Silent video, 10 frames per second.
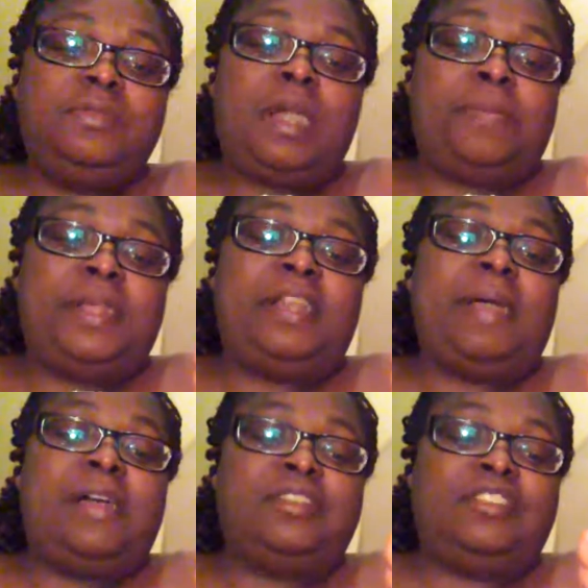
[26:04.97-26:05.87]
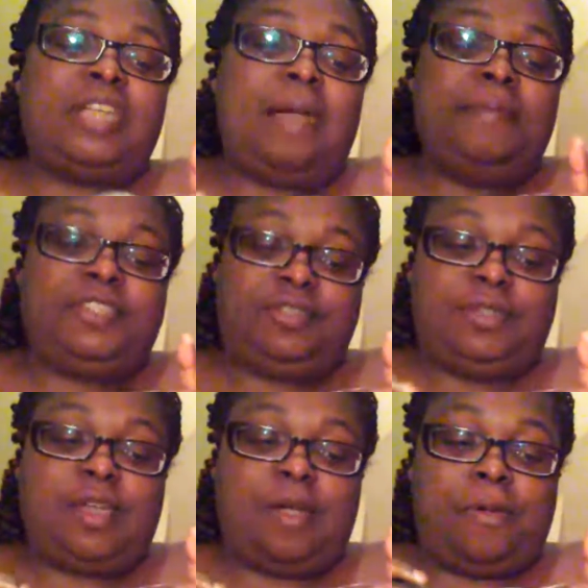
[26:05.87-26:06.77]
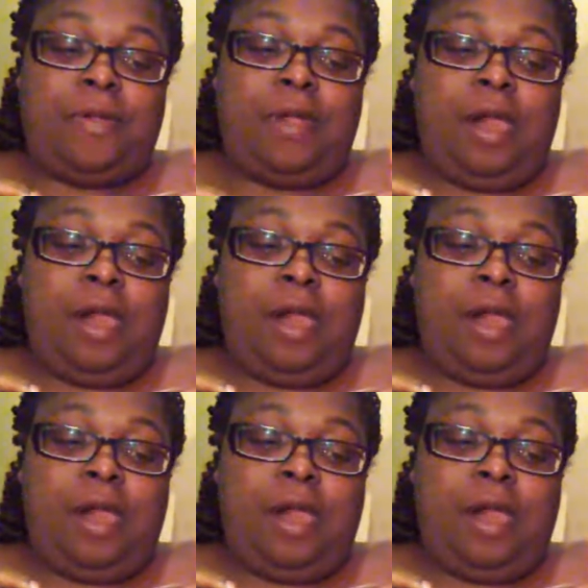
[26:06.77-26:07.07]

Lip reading: would complain about her job, but she would go.